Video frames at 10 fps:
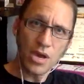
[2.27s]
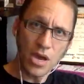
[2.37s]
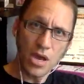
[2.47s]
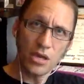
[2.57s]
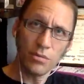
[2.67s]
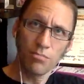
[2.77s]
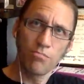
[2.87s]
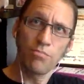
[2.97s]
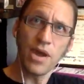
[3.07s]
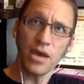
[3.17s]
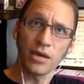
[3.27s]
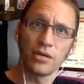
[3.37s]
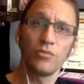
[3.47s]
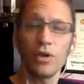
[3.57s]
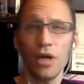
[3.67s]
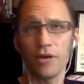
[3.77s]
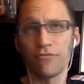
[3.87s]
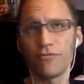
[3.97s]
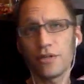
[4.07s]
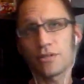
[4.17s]
Bing, we're
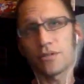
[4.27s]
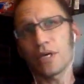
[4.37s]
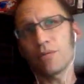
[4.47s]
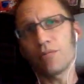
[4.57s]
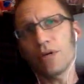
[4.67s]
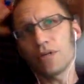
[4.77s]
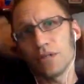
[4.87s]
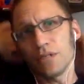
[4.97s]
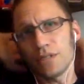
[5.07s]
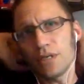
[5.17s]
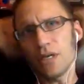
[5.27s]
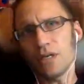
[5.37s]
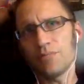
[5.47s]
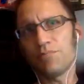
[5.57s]
live. It's Sam and Michael. It's the Kent